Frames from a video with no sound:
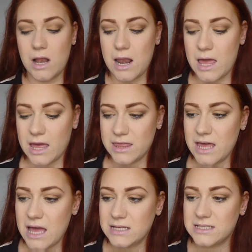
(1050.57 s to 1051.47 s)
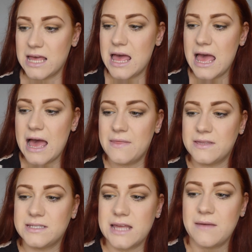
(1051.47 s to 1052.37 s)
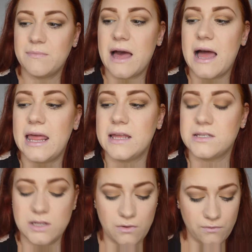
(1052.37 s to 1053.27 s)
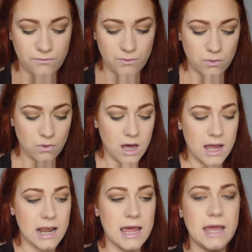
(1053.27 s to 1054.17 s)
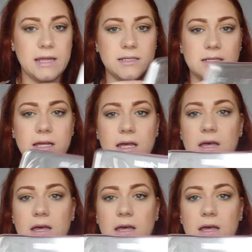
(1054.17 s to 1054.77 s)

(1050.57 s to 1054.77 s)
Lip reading: like that. And the same palette for highlight,